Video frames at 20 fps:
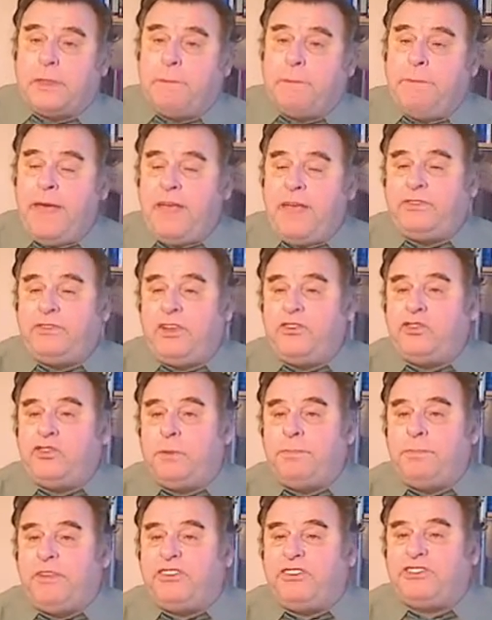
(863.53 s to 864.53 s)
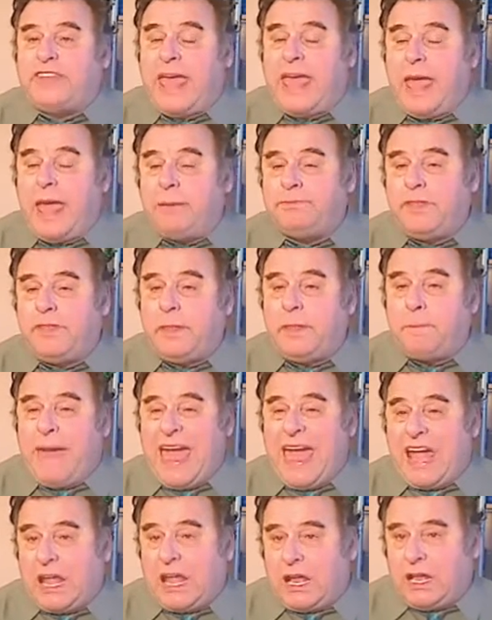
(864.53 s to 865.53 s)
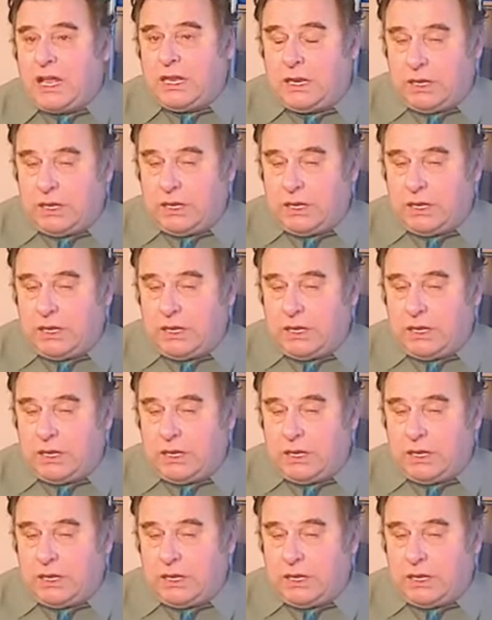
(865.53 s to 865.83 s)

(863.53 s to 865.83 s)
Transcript: The peasant should be stabbed in the back.